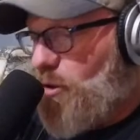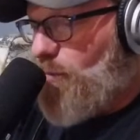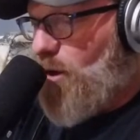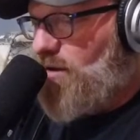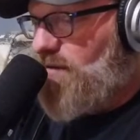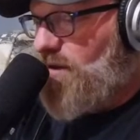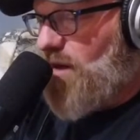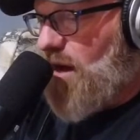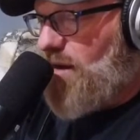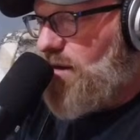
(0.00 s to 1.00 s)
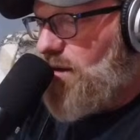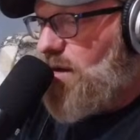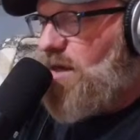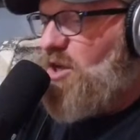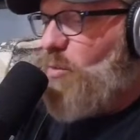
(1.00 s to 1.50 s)
parked in the lot,
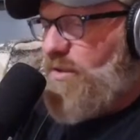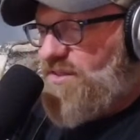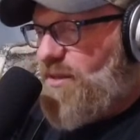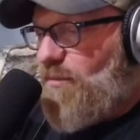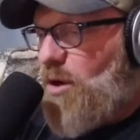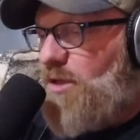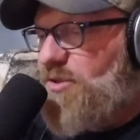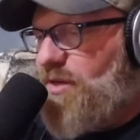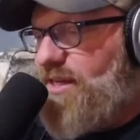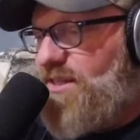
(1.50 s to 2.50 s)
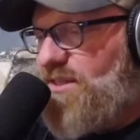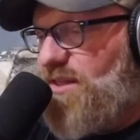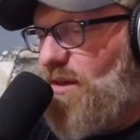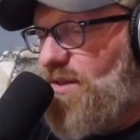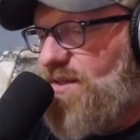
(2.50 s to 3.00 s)
with some laundry
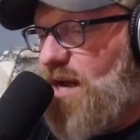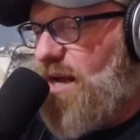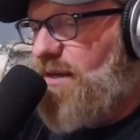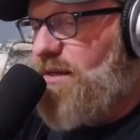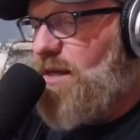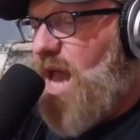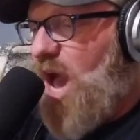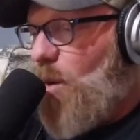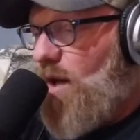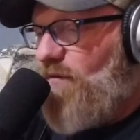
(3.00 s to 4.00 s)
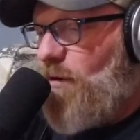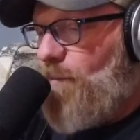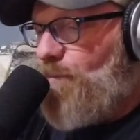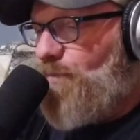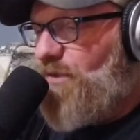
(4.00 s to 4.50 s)
still inside. However,
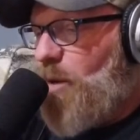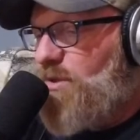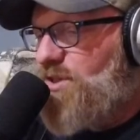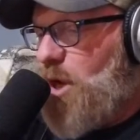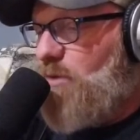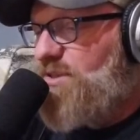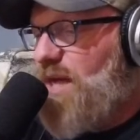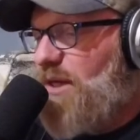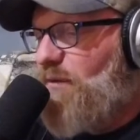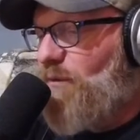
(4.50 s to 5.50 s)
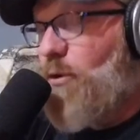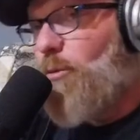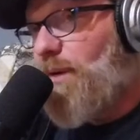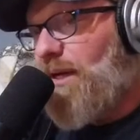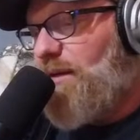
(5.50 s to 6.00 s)
there was no sign of
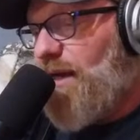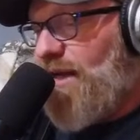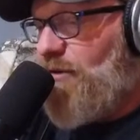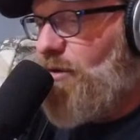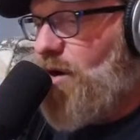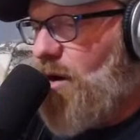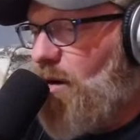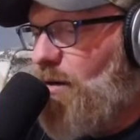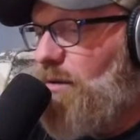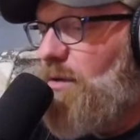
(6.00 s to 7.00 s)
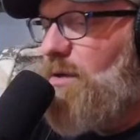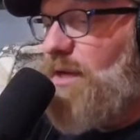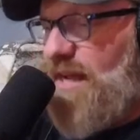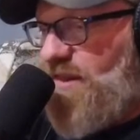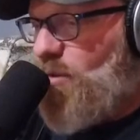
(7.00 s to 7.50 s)
Ruby in her car,
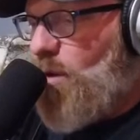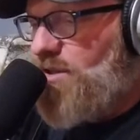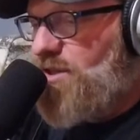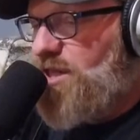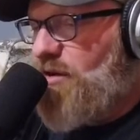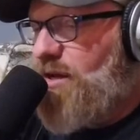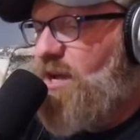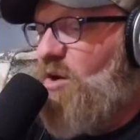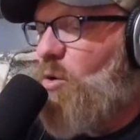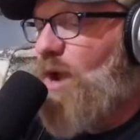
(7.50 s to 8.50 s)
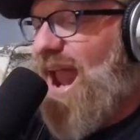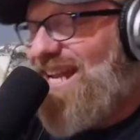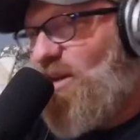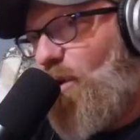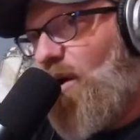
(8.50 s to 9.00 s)
in the washateria, or
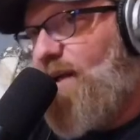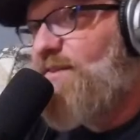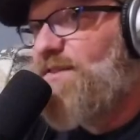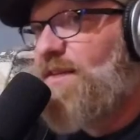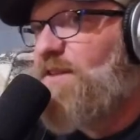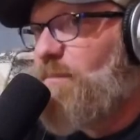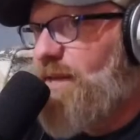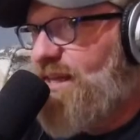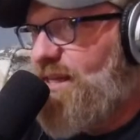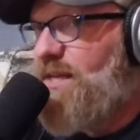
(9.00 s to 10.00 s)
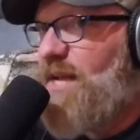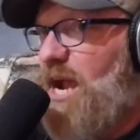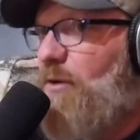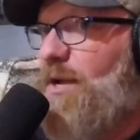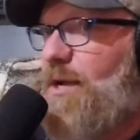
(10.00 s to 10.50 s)
anywhere else in the immediate
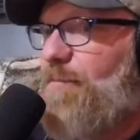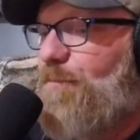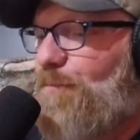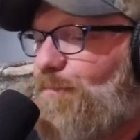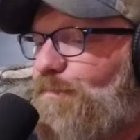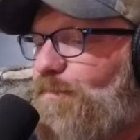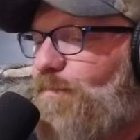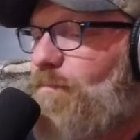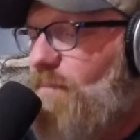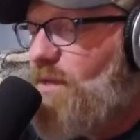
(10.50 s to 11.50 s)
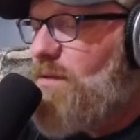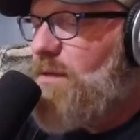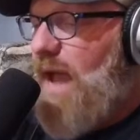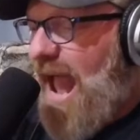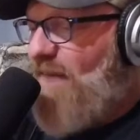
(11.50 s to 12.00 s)
area.
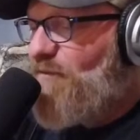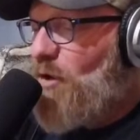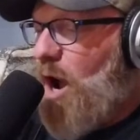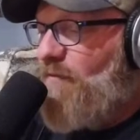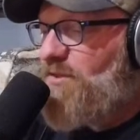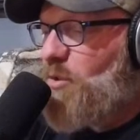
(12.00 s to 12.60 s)
After Officer